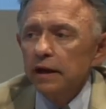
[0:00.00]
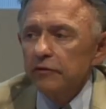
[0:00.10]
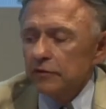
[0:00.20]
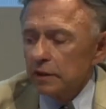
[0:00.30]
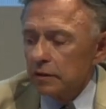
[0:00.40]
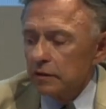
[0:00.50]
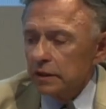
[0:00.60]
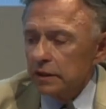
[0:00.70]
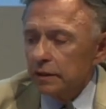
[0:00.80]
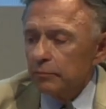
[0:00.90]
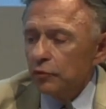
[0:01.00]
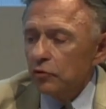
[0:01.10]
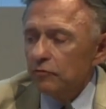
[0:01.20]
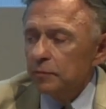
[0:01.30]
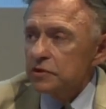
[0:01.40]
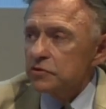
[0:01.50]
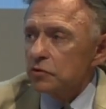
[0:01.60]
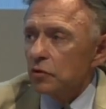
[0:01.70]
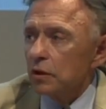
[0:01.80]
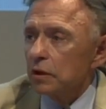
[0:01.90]
if they're
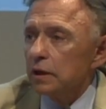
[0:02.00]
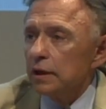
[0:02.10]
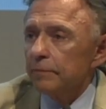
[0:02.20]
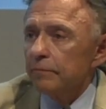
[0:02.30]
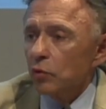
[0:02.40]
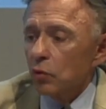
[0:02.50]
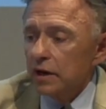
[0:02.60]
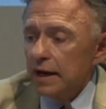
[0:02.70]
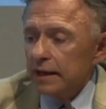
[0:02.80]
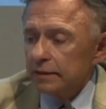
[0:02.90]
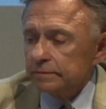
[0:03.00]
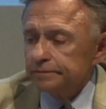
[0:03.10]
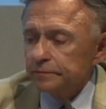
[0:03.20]
improvements or um, or not.